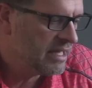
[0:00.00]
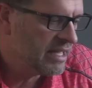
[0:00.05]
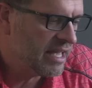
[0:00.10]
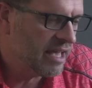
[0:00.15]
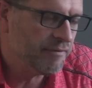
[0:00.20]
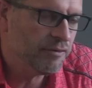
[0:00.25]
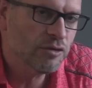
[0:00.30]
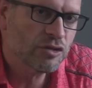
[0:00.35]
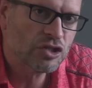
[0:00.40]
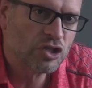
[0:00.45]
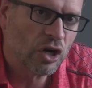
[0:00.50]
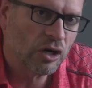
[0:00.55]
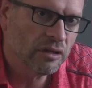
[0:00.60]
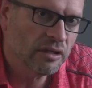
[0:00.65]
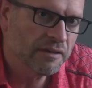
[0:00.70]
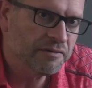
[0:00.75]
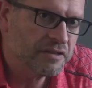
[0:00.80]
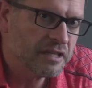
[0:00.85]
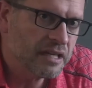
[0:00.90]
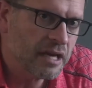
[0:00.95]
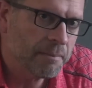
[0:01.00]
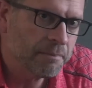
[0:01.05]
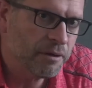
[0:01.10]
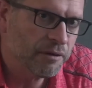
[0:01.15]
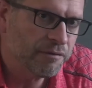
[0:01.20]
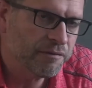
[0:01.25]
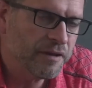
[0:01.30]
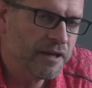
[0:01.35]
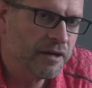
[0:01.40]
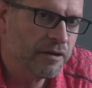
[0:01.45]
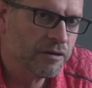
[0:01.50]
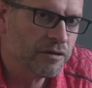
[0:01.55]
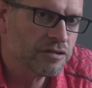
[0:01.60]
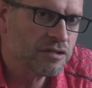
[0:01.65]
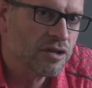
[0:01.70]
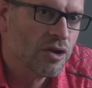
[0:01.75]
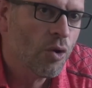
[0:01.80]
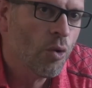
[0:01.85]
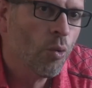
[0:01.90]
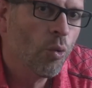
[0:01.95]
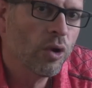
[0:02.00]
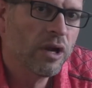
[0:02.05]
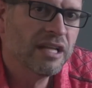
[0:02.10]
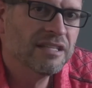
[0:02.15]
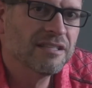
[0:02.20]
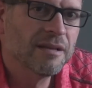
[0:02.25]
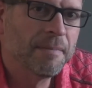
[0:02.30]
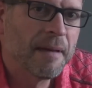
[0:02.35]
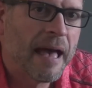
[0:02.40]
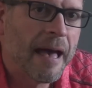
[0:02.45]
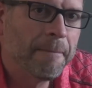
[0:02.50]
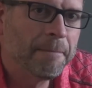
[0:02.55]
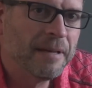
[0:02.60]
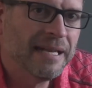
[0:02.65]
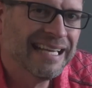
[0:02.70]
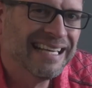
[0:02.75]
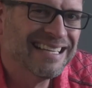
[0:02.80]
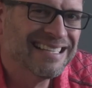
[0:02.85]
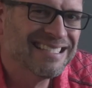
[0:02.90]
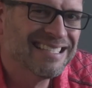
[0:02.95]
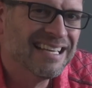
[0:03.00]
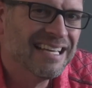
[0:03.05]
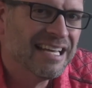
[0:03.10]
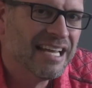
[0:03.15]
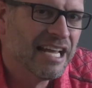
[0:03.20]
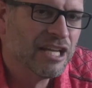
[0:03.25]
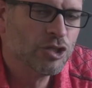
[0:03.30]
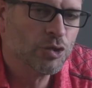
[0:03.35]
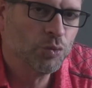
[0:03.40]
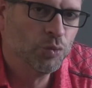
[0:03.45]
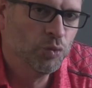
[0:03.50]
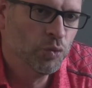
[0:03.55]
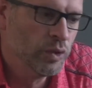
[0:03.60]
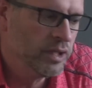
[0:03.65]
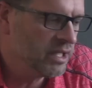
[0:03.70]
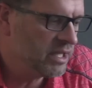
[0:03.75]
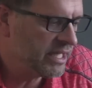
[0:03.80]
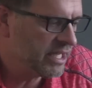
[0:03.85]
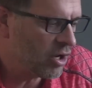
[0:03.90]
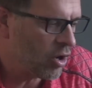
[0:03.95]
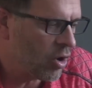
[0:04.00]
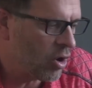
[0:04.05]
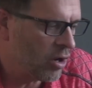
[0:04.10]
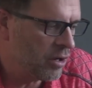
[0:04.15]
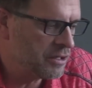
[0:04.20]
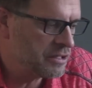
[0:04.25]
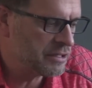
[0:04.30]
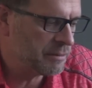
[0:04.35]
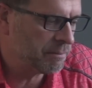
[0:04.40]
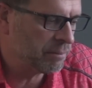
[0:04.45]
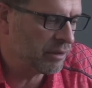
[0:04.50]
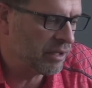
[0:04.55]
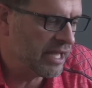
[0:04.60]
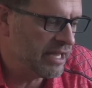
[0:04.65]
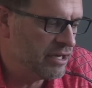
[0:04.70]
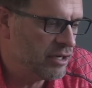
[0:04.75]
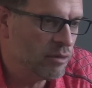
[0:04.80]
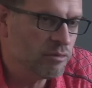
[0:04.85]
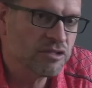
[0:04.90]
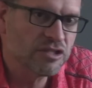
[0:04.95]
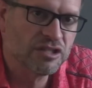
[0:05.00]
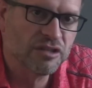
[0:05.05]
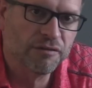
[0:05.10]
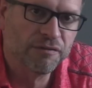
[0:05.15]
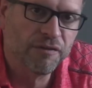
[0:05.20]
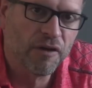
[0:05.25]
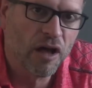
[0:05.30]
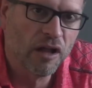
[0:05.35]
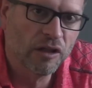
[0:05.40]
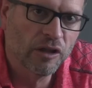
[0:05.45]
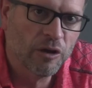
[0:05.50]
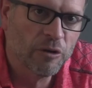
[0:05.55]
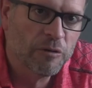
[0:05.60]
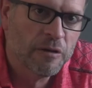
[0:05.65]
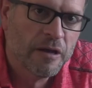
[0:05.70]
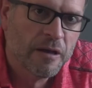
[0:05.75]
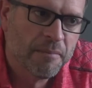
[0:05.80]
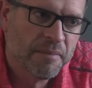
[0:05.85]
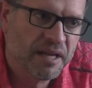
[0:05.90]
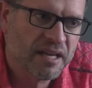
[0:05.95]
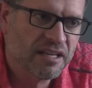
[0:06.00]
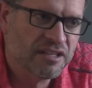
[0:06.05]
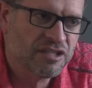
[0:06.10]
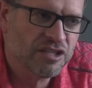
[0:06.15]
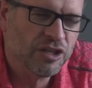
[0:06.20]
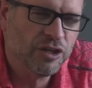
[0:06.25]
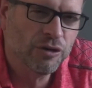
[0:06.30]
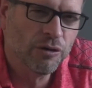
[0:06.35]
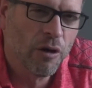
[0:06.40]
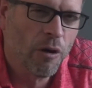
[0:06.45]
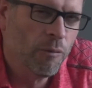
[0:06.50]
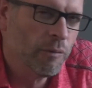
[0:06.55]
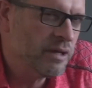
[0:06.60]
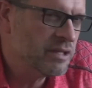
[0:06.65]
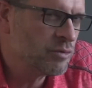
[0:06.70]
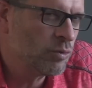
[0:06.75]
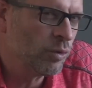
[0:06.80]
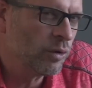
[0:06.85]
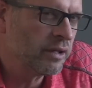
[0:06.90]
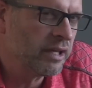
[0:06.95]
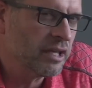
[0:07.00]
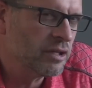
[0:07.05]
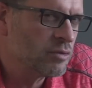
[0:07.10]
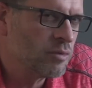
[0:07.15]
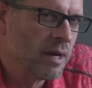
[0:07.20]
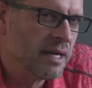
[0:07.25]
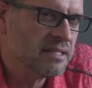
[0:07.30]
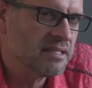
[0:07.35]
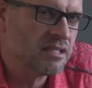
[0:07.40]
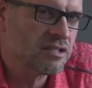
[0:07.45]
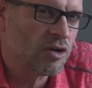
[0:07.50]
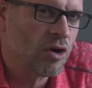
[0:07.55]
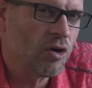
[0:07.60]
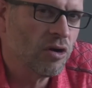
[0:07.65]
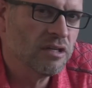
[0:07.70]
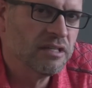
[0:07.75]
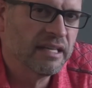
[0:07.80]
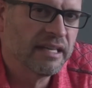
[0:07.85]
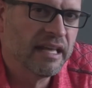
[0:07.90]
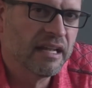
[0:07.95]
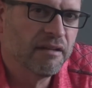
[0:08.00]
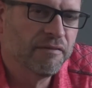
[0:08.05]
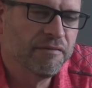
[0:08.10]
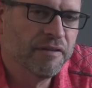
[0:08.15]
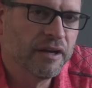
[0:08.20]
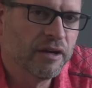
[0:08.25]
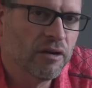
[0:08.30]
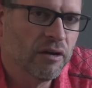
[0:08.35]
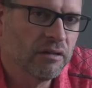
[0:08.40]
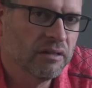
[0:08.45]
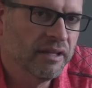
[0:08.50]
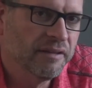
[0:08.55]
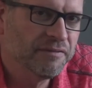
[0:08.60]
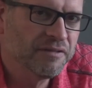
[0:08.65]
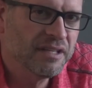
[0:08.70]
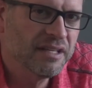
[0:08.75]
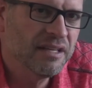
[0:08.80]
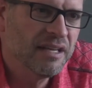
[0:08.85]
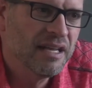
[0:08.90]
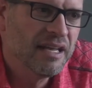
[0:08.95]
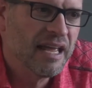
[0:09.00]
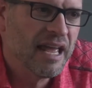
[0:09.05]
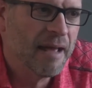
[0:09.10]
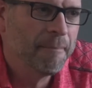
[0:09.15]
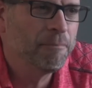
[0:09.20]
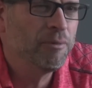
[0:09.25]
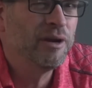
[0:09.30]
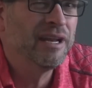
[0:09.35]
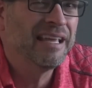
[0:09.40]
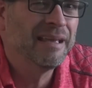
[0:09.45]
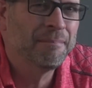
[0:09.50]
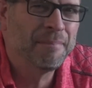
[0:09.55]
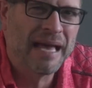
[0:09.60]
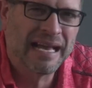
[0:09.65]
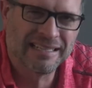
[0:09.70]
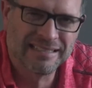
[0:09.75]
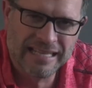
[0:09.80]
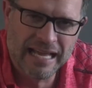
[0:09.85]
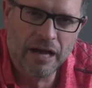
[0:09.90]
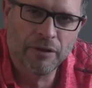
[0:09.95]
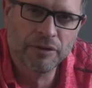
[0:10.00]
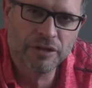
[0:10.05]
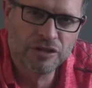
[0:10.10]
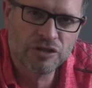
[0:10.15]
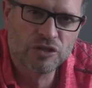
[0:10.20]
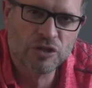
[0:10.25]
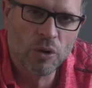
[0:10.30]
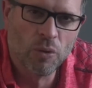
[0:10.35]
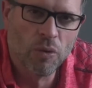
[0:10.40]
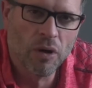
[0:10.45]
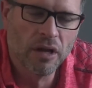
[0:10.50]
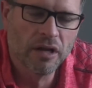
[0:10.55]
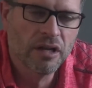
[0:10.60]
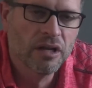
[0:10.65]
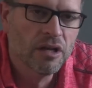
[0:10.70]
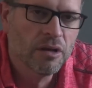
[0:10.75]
If you start lifting up your fingers, what ends up happening is it's really hard to play notes to follow because you're always working twice as hard to get a finger lifted and putting it back down and so on.